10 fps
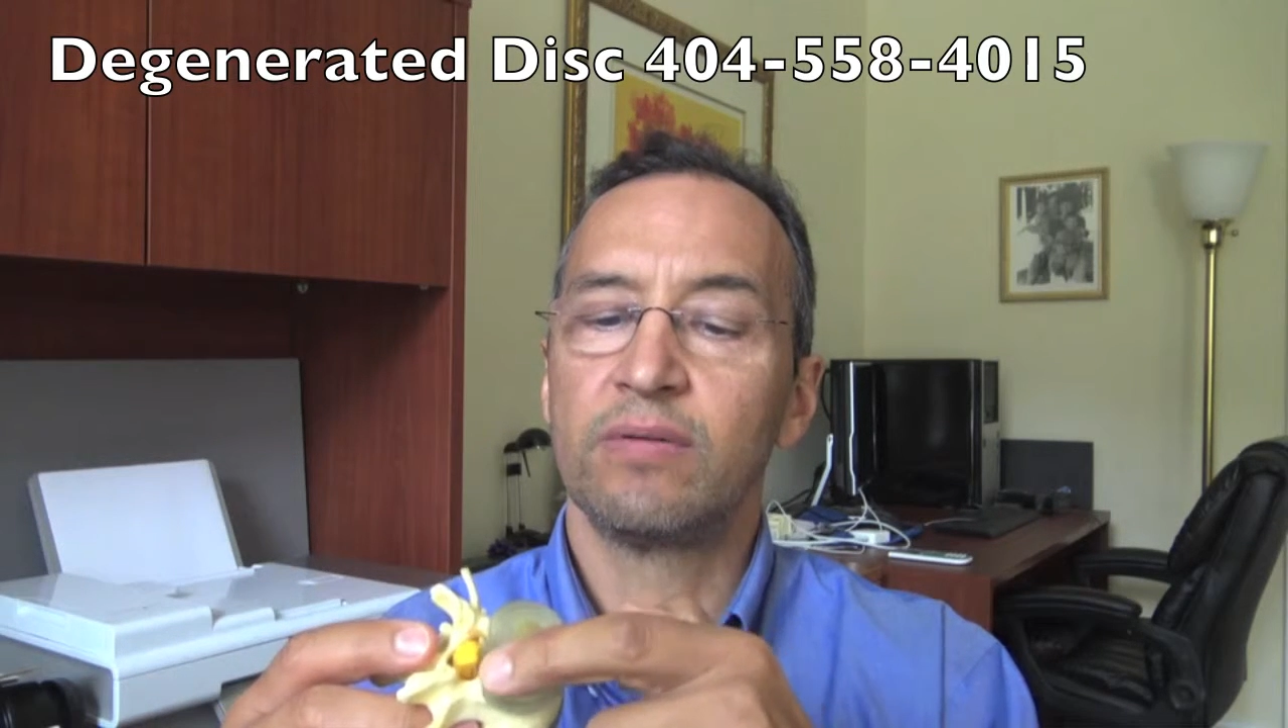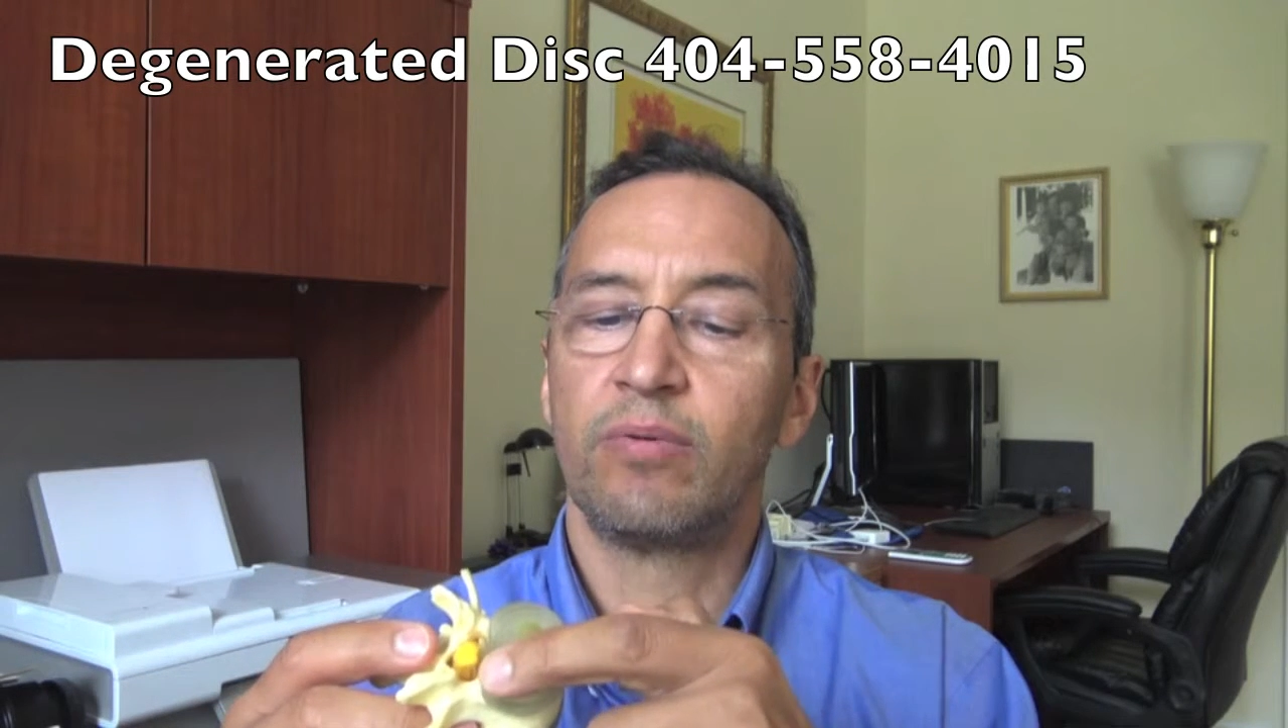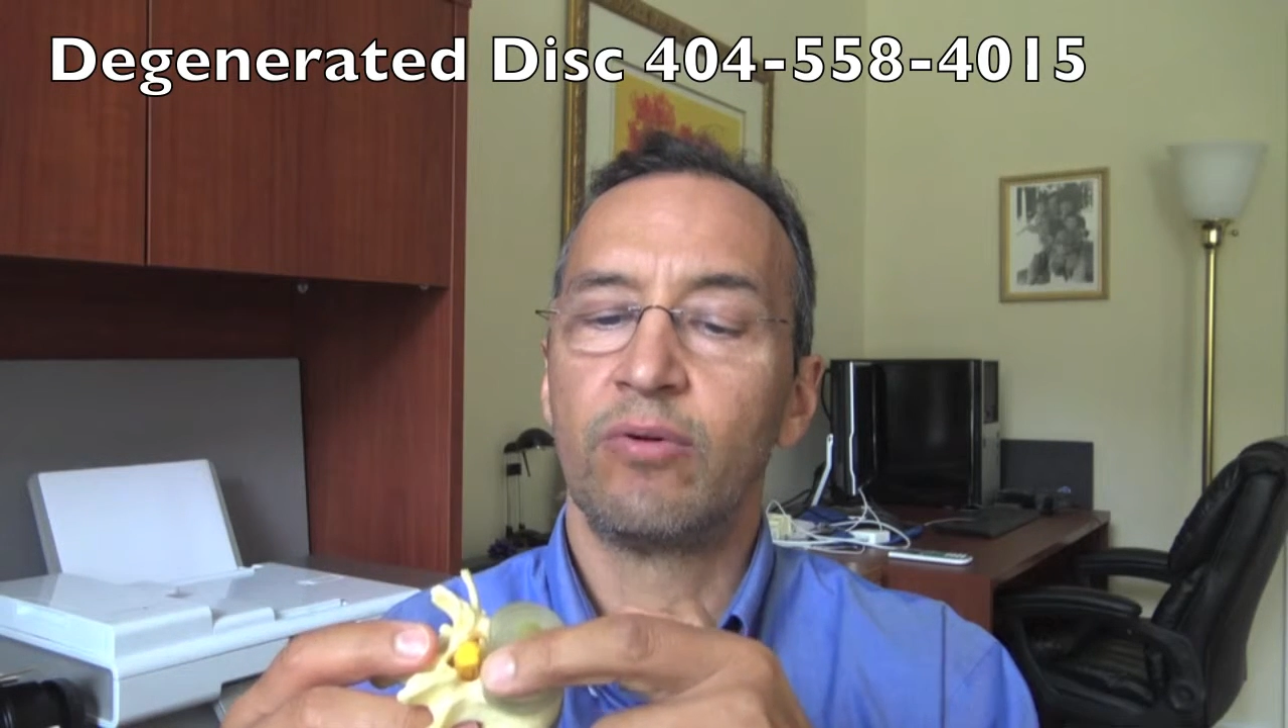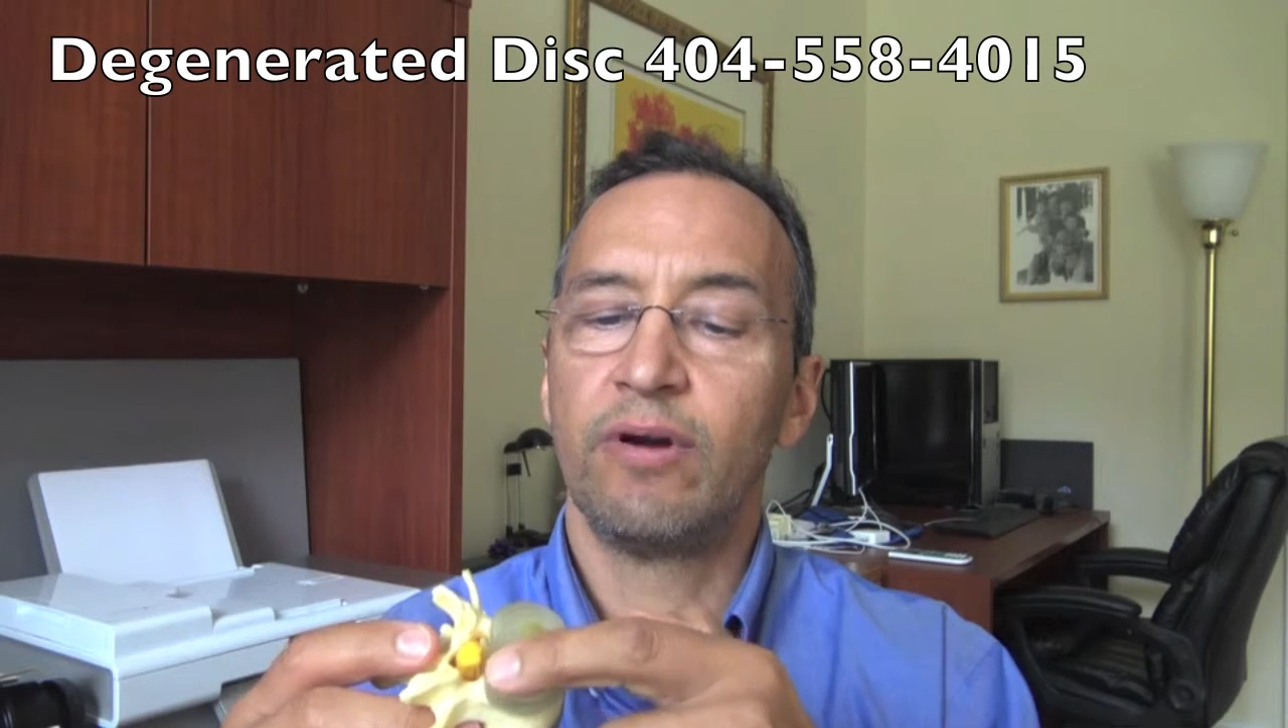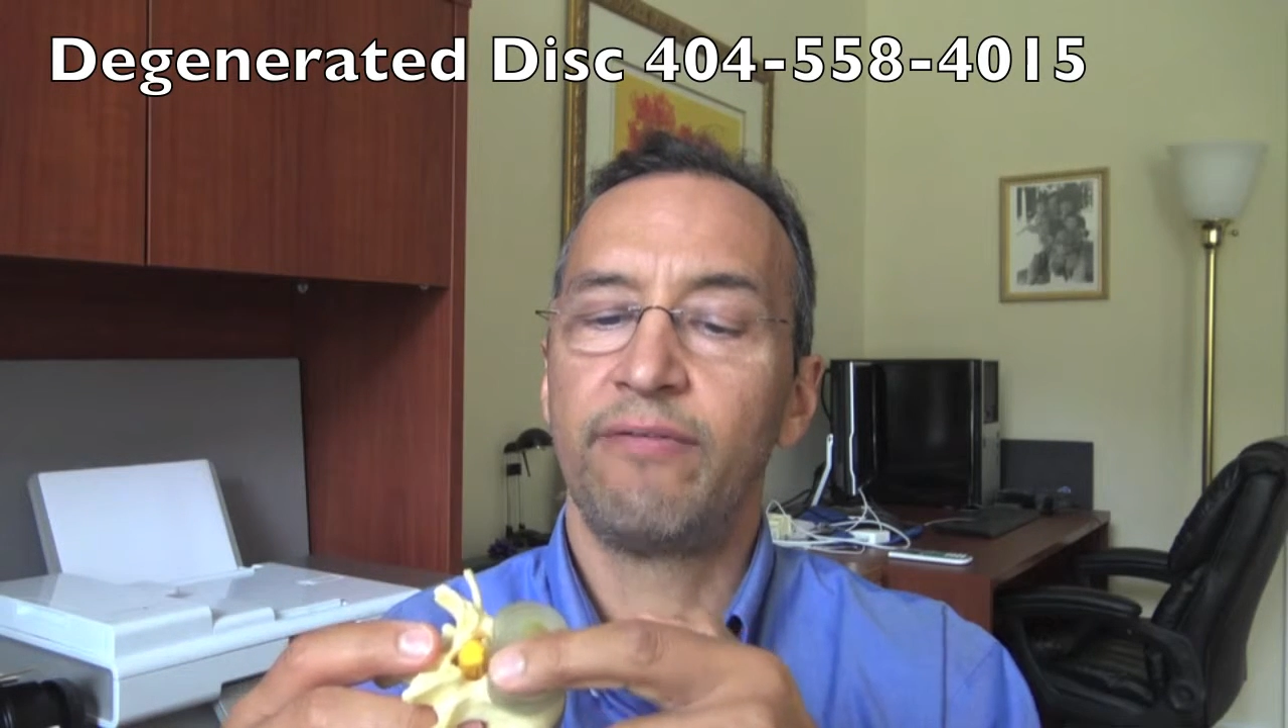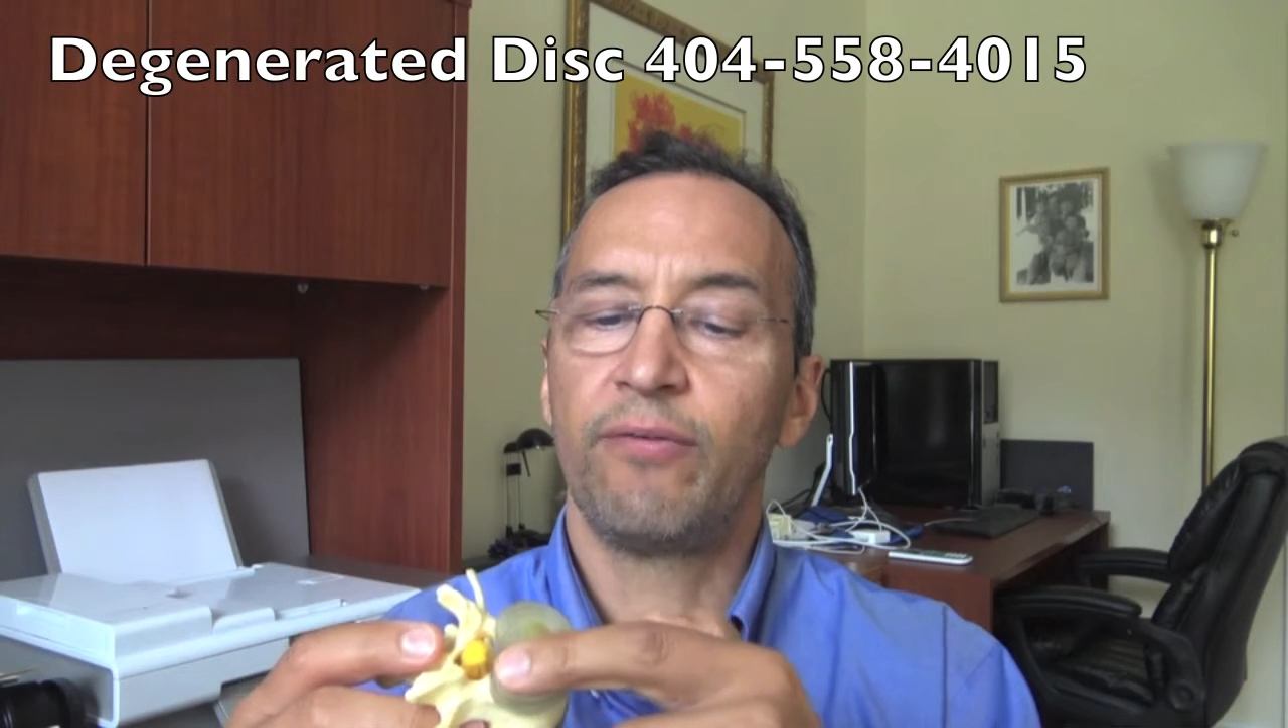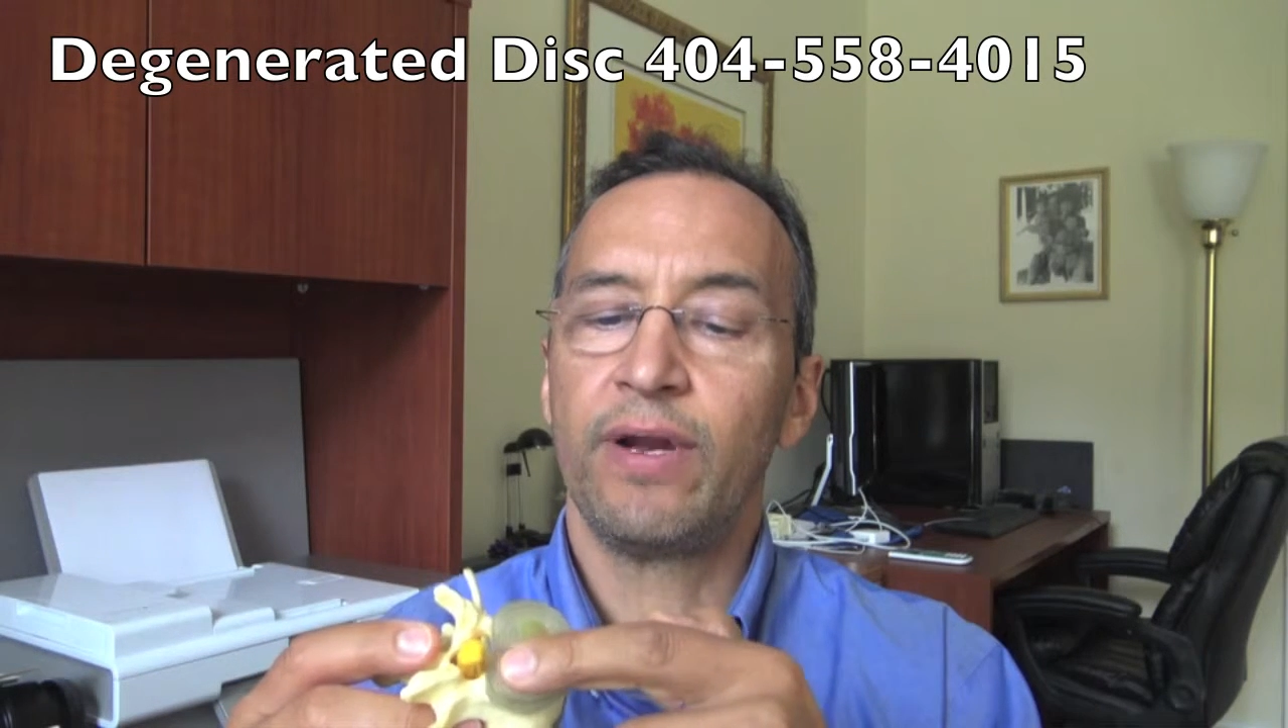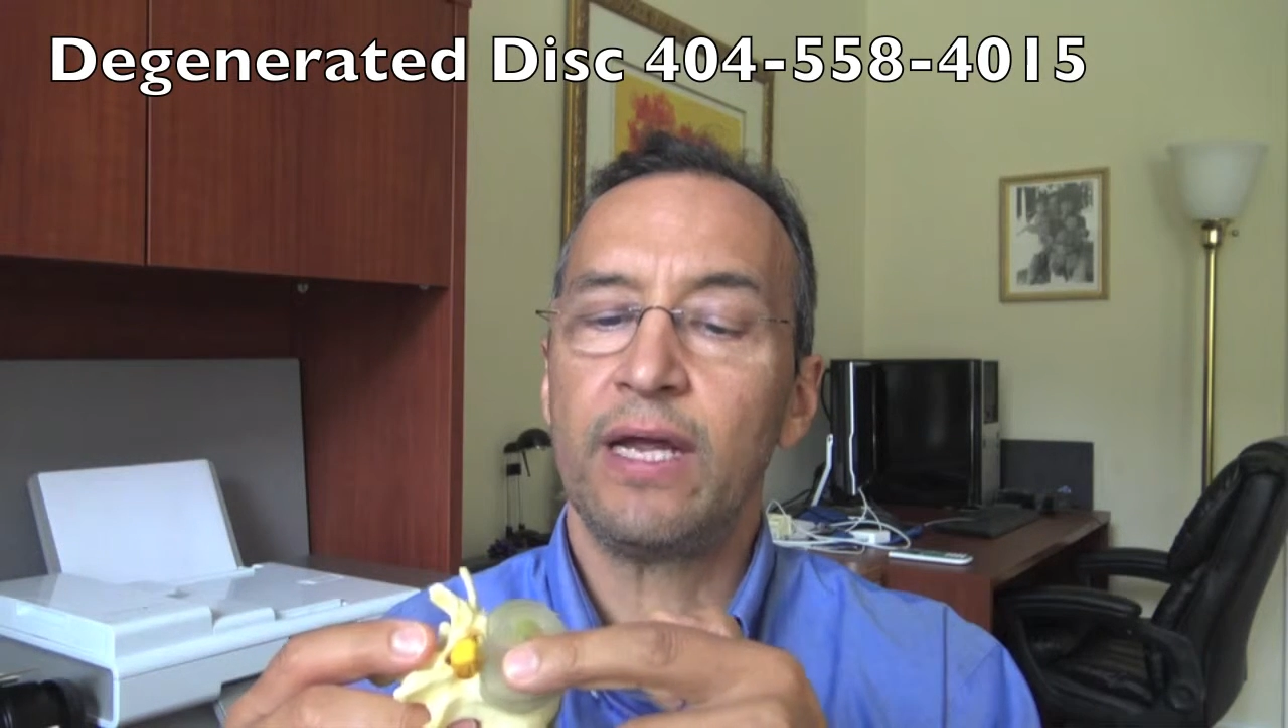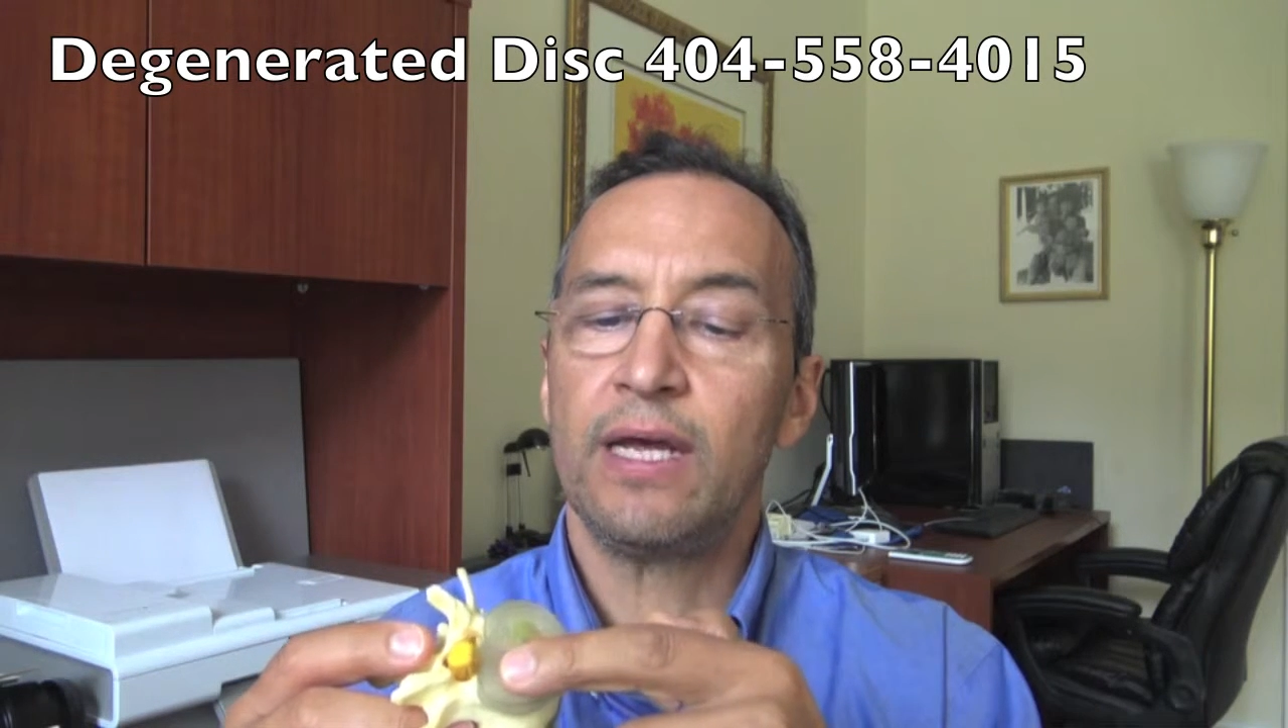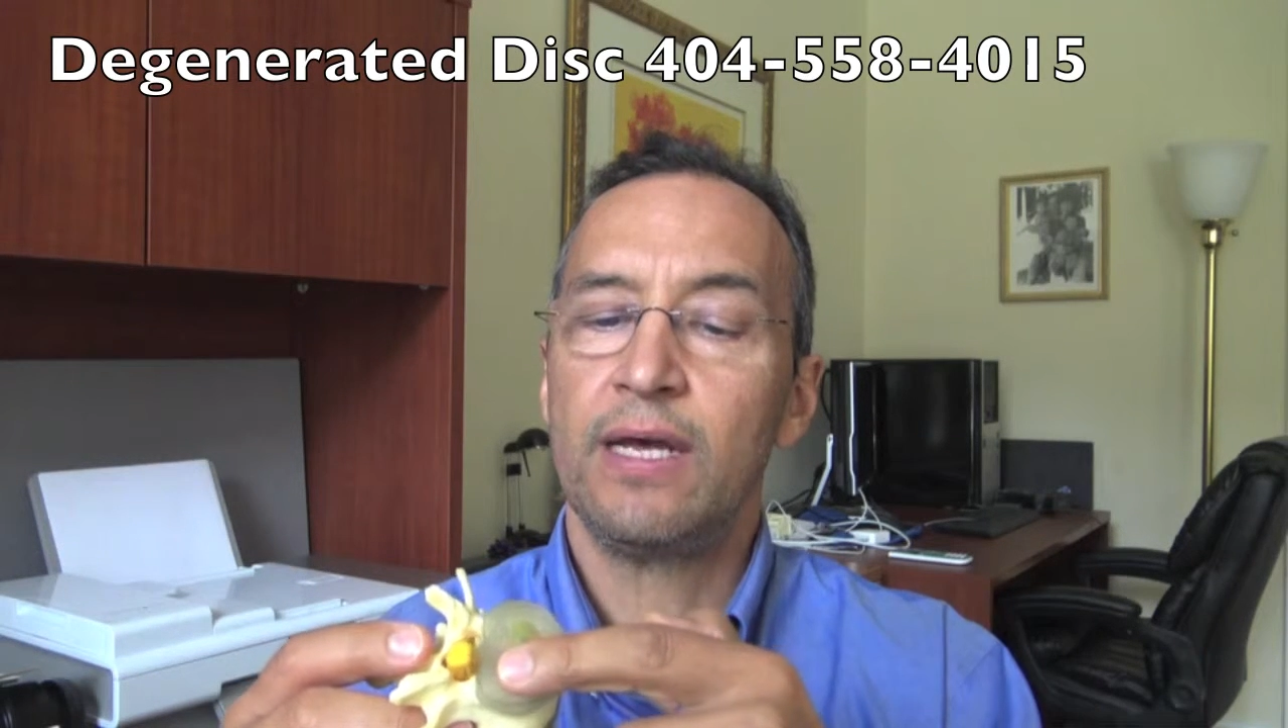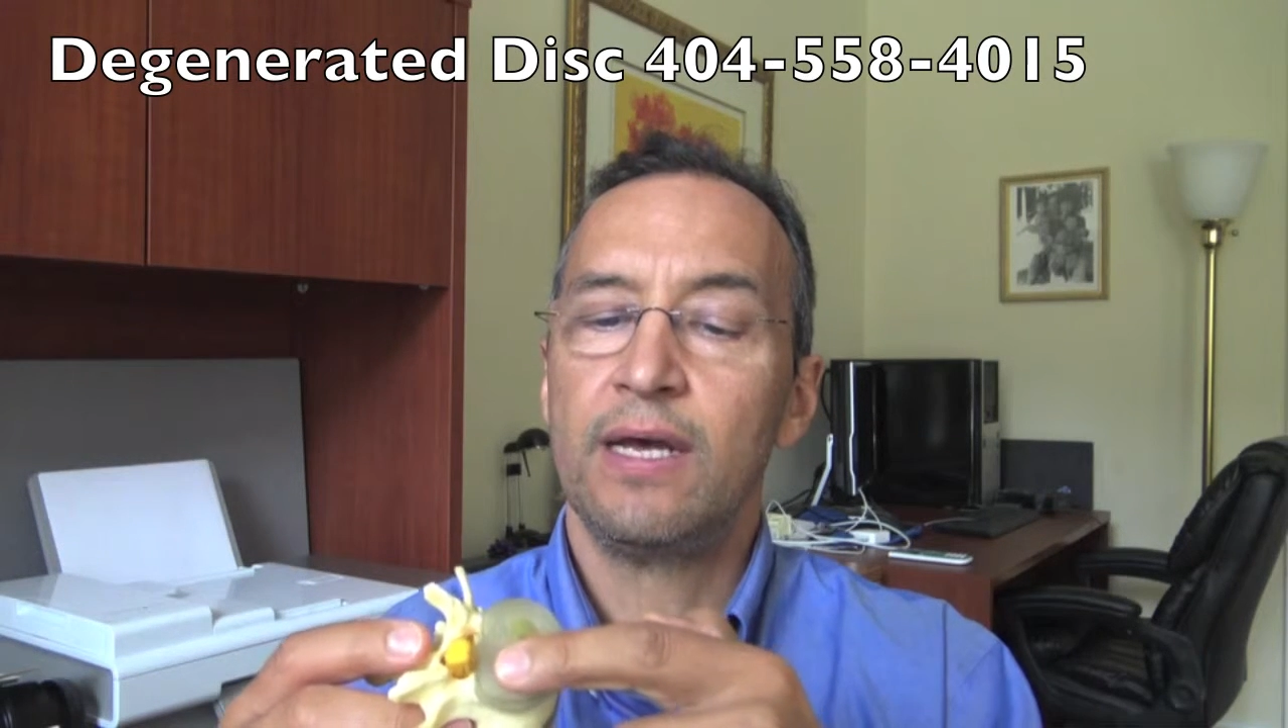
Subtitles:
periphery.